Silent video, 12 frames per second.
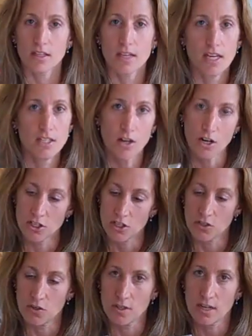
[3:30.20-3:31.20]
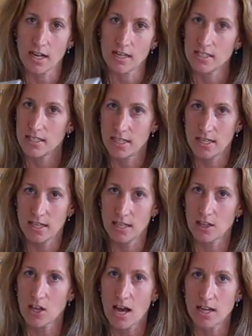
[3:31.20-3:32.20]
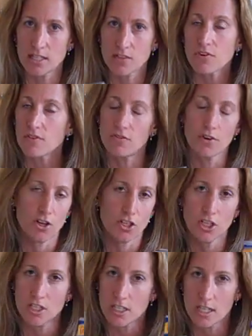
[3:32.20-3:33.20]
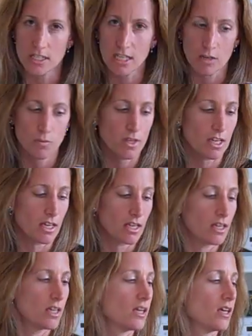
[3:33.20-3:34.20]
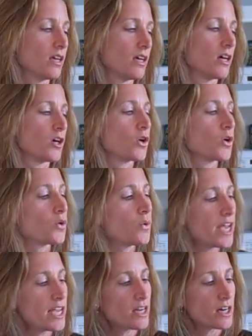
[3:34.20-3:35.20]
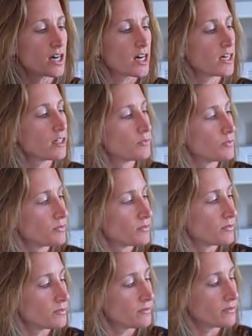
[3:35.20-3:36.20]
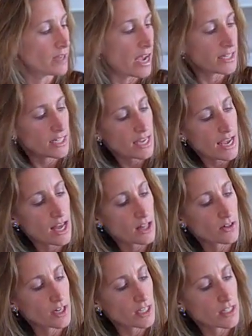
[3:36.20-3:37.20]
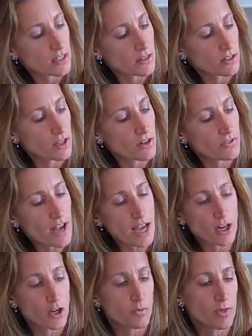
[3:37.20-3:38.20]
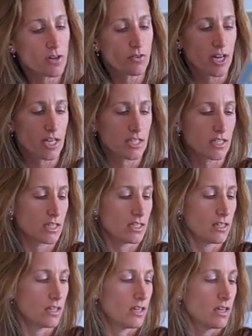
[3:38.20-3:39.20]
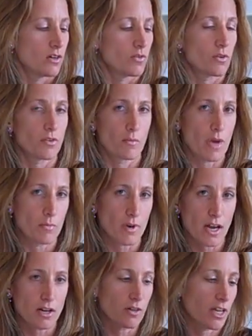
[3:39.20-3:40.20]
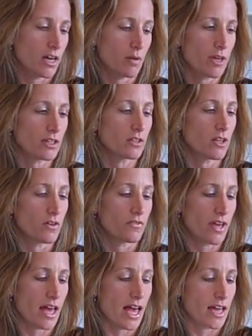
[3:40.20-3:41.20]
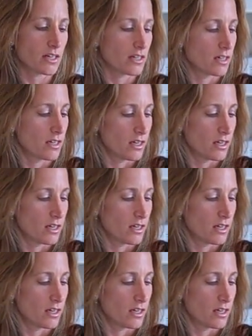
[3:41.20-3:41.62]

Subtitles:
These are 2 that I see a lot, different versions of the same thing. Quaker, 90 calories, low fat oatmeal raisin. Well, remember, I don't care about the low fat